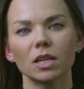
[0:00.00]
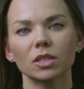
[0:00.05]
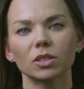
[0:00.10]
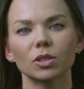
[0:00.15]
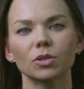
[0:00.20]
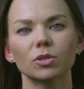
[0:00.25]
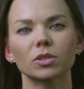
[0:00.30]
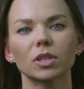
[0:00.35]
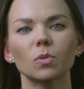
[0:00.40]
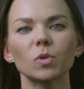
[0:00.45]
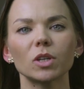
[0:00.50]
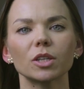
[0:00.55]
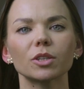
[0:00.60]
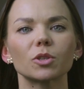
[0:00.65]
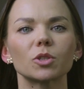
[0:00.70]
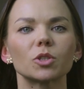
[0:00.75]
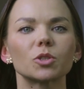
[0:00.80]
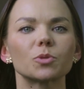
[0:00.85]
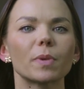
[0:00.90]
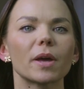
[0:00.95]
So someone
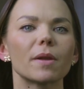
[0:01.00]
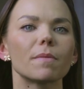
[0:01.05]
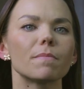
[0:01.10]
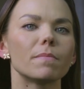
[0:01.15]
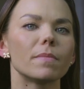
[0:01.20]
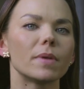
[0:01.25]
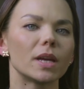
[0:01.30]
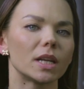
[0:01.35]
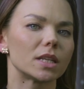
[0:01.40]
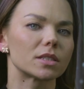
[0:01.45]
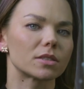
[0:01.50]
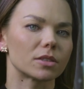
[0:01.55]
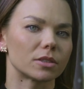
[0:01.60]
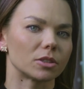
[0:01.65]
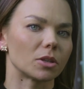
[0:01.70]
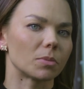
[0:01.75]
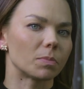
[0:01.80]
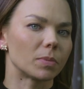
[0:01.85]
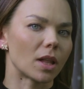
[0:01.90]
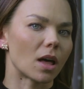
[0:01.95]
could spend minutes
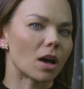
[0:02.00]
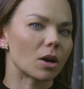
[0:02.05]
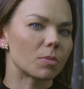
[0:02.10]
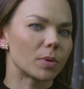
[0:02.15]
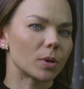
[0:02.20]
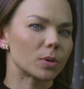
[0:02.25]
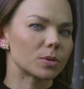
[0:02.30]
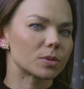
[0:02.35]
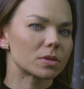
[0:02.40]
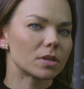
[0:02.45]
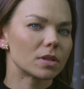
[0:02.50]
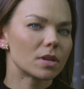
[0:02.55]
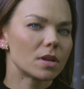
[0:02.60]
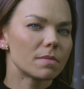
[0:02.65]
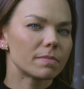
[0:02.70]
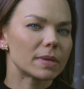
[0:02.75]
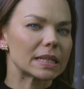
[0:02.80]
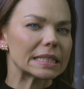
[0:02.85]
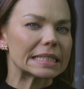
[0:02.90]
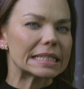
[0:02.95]
on your blog post,
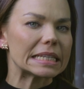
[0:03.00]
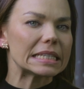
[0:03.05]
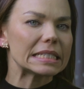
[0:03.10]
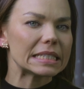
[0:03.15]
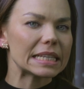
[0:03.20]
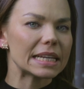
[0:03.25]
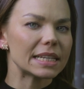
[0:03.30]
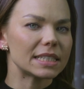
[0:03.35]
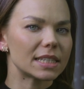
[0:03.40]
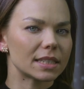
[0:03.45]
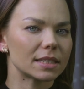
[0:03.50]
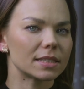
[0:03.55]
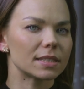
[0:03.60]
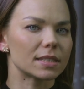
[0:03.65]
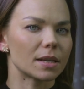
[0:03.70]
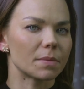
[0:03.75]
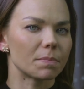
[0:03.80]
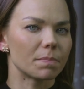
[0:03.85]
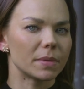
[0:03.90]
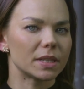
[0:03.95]
but since they didn't
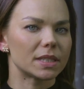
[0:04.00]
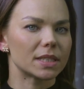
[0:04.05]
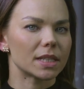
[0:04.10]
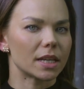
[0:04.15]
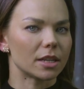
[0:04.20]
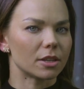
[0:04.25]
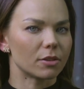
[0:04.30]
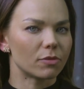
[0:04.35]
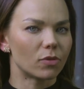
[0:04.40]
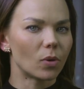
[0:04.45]
submit any